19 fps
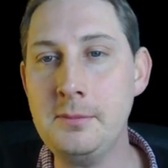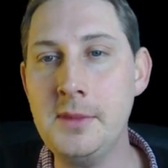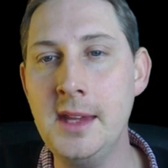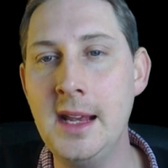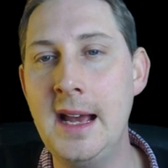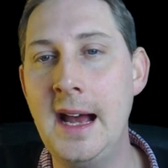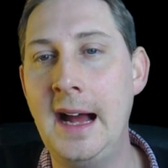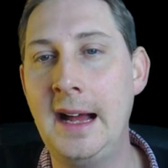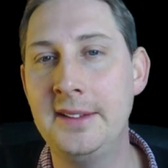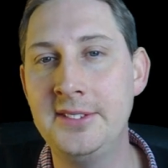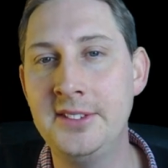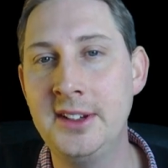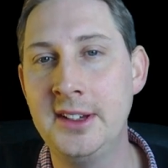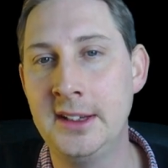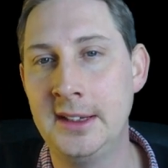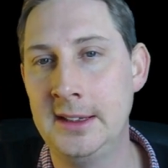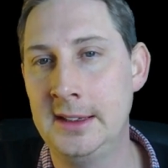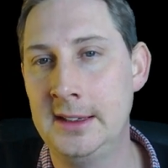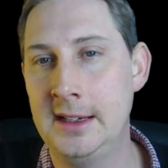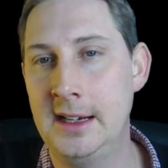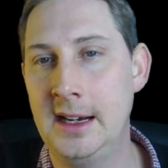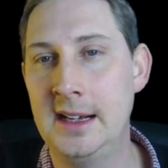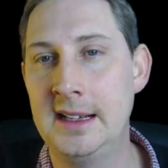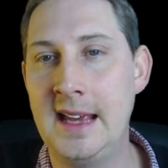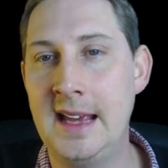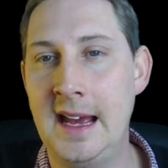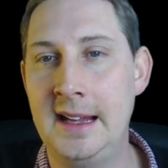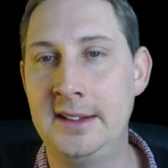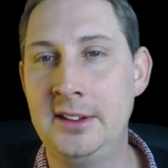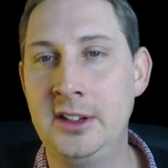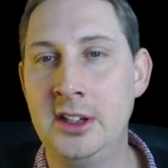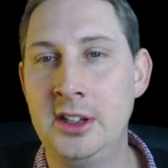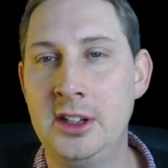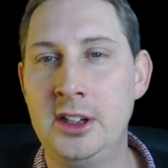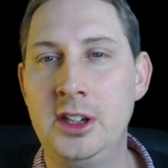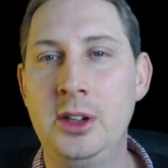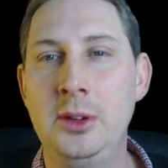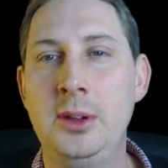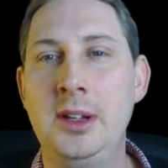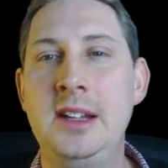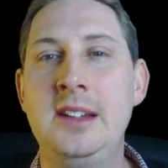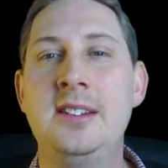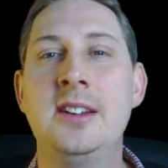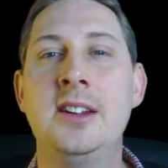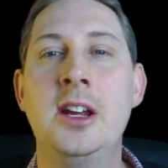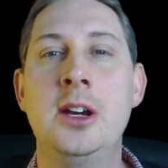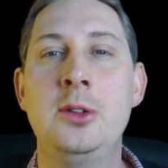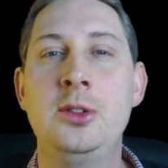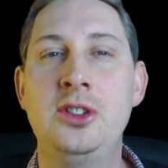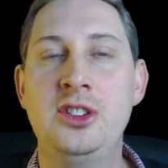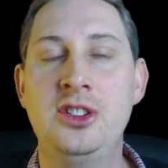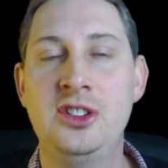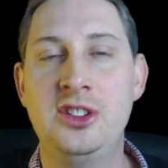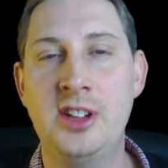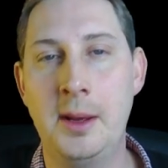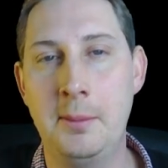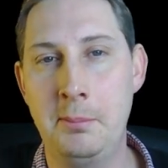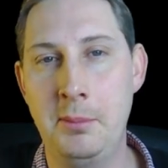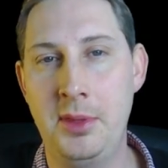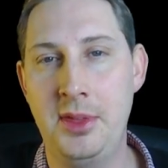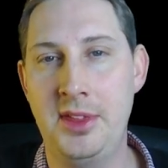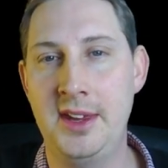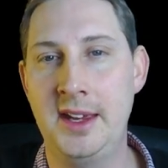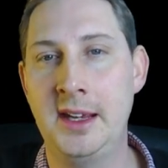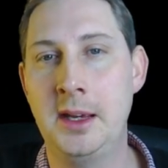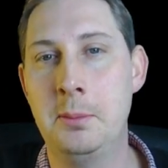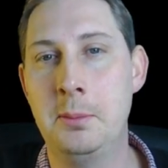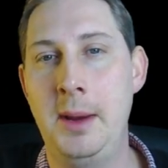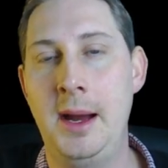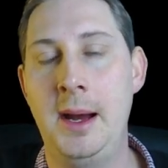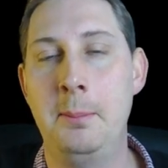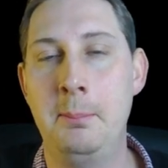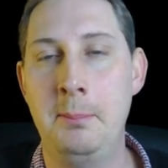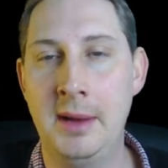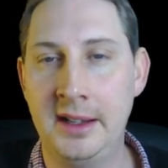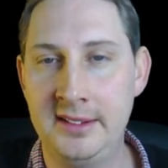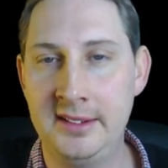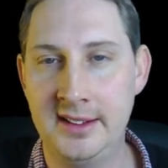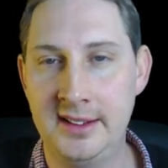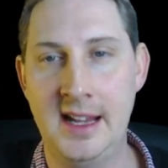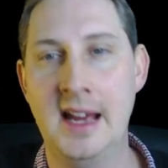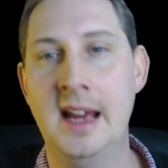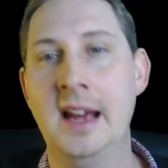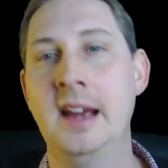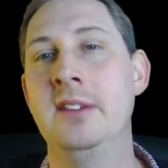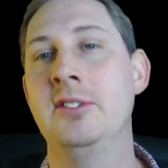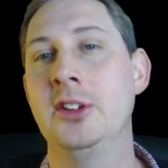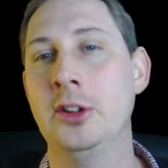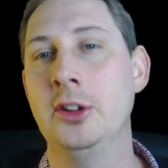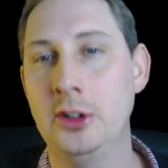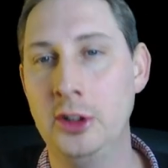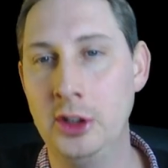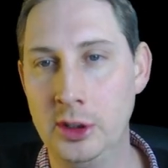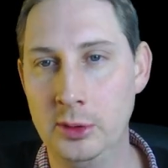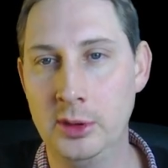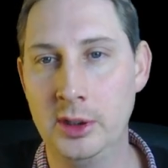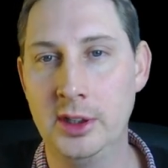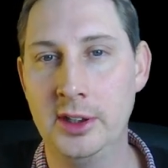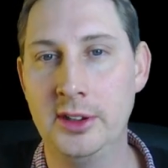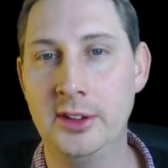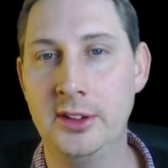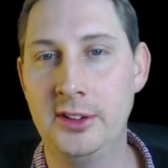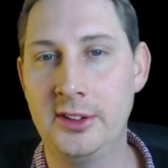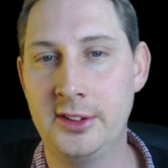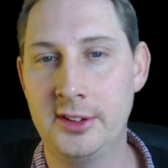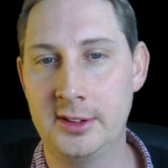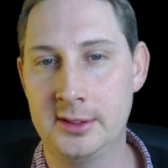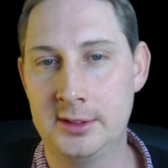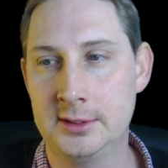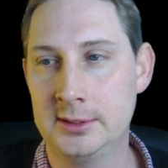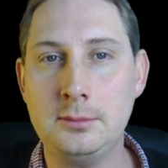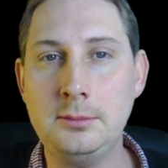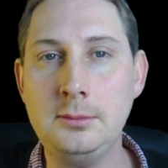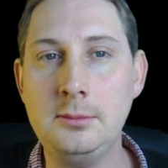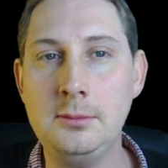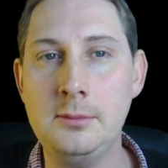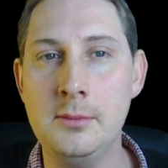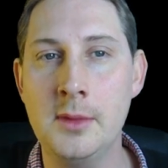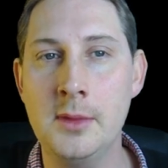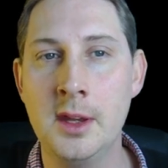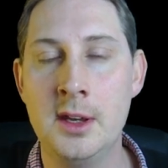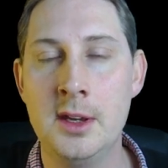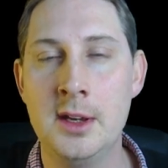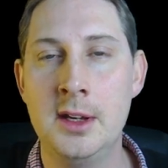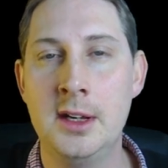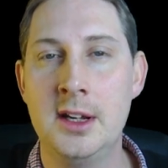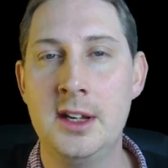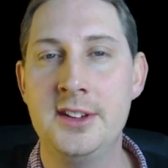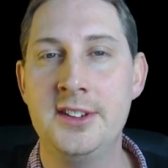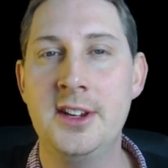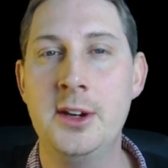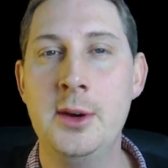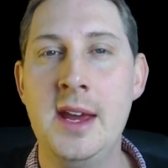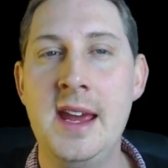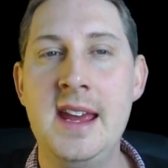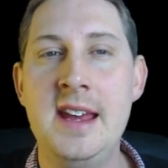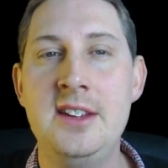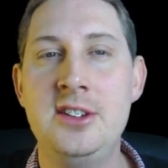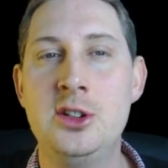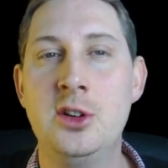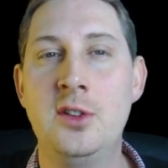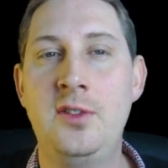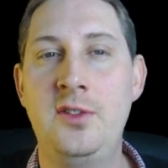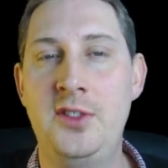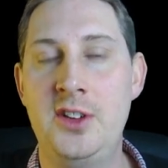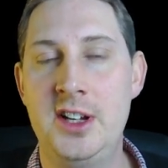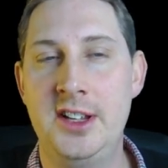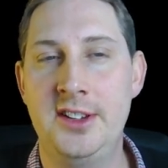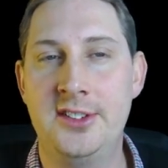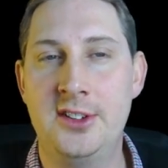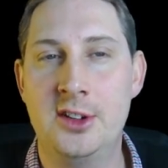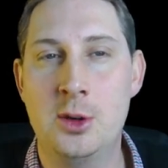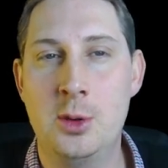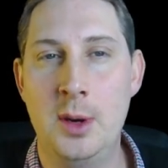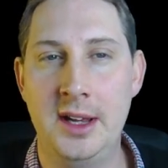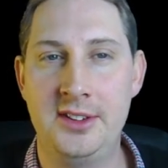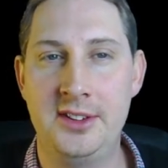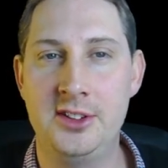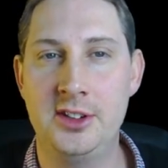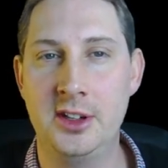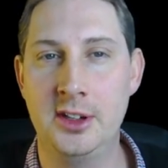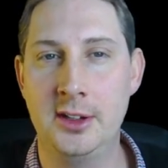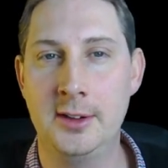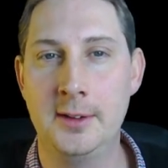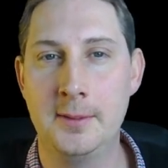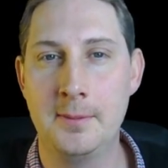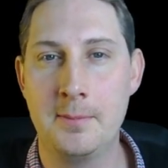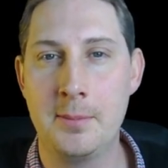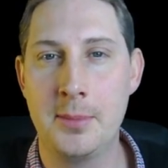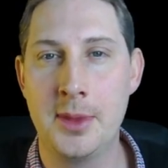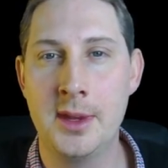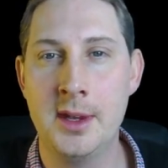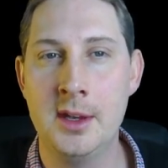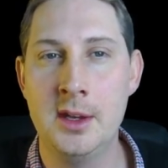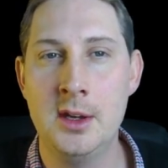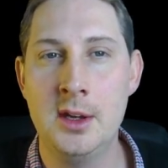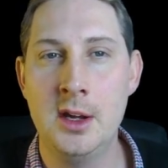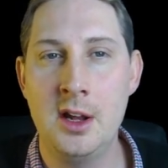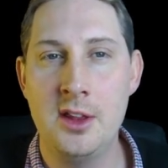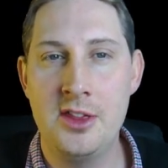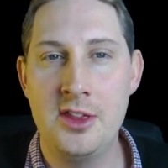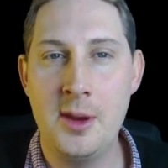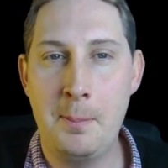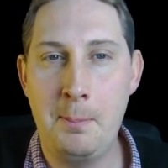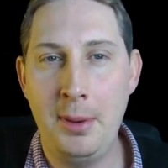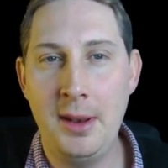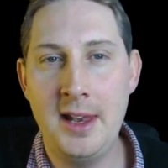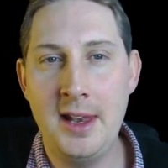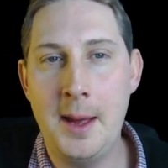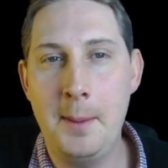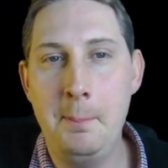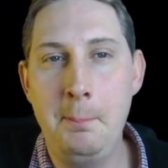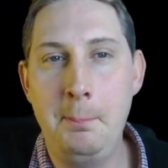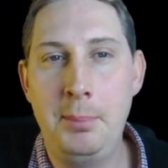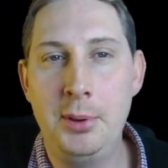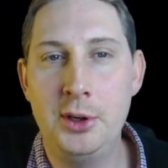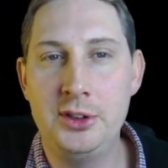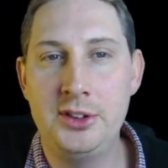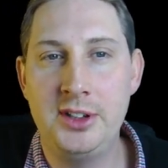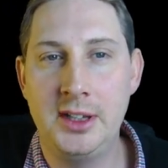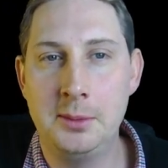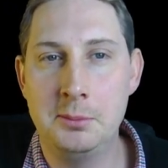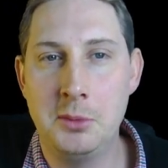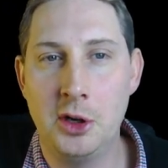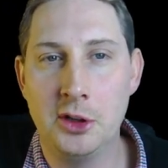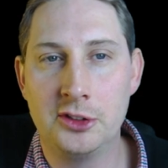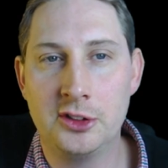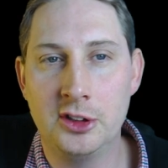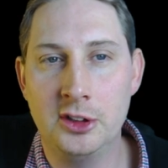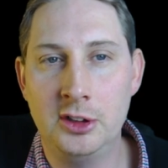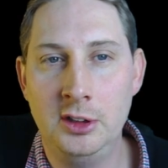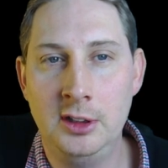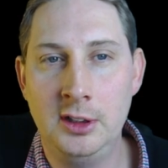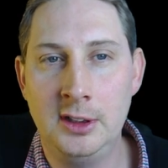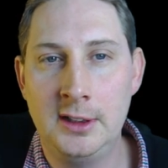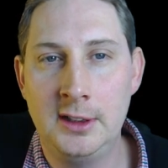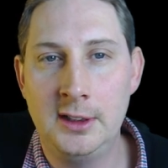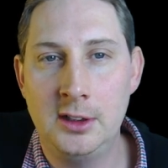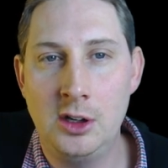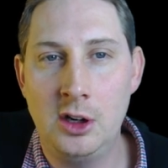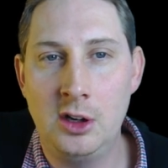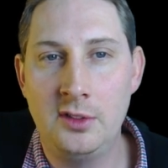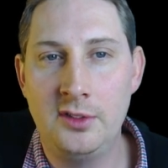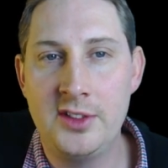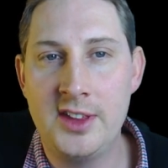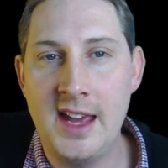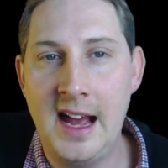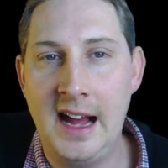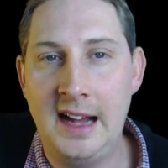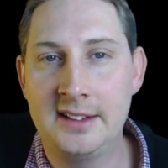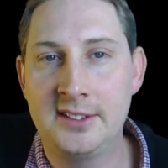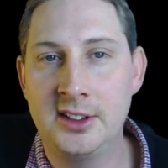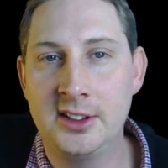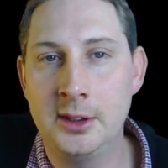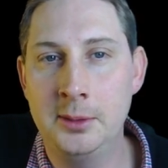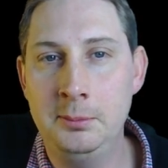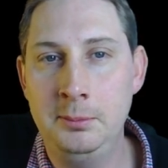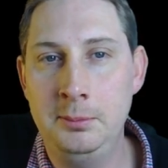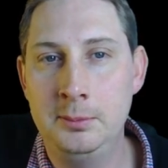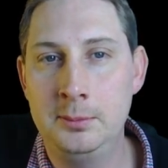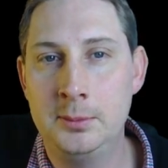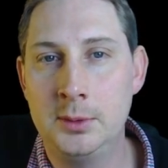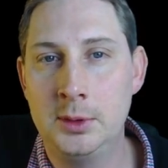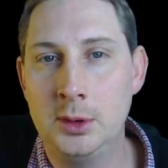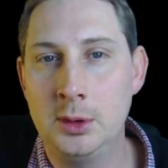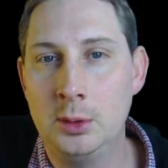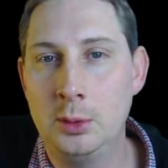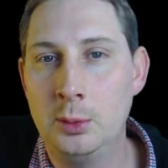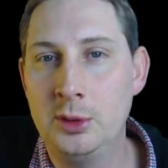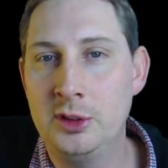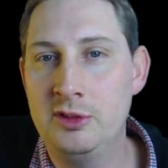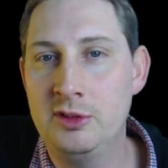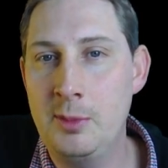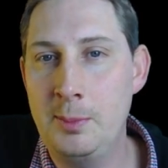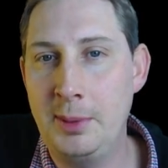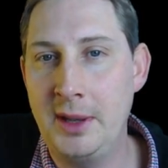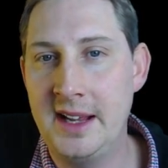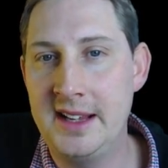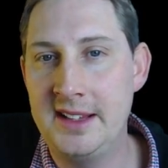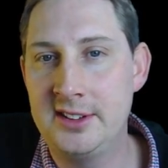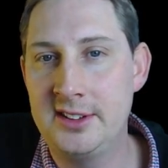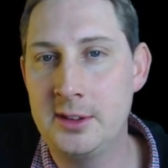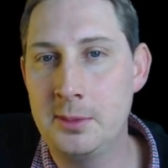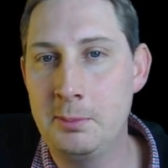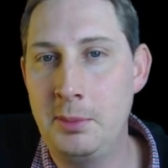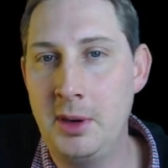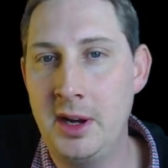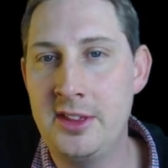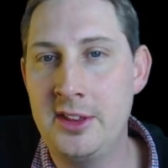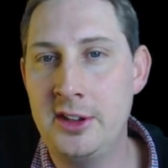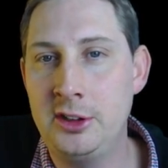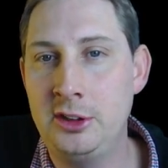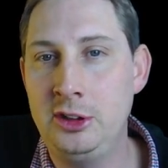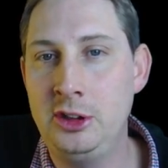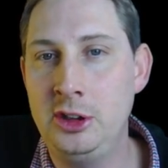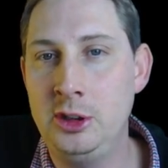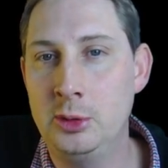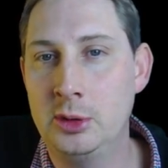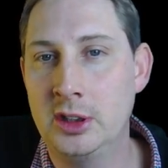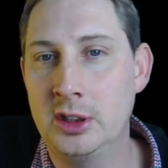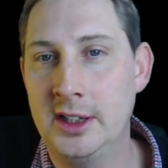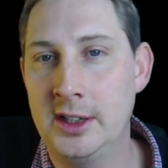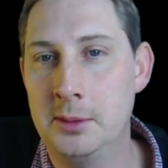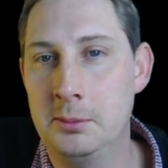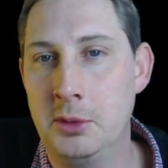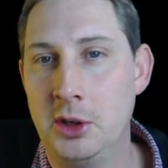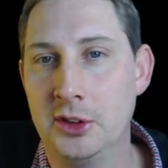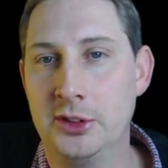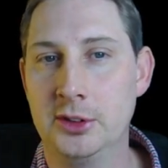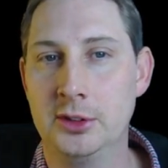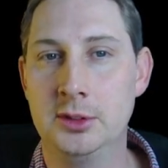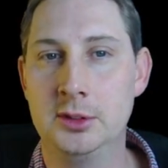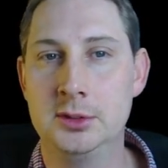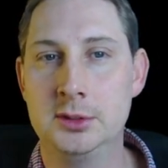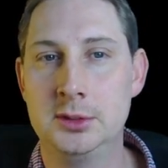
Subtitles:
And again, you need to know something about Mendeleev and Newlands. So here's your first question. The plum pudding model of the atom was replaced by the nuclear model.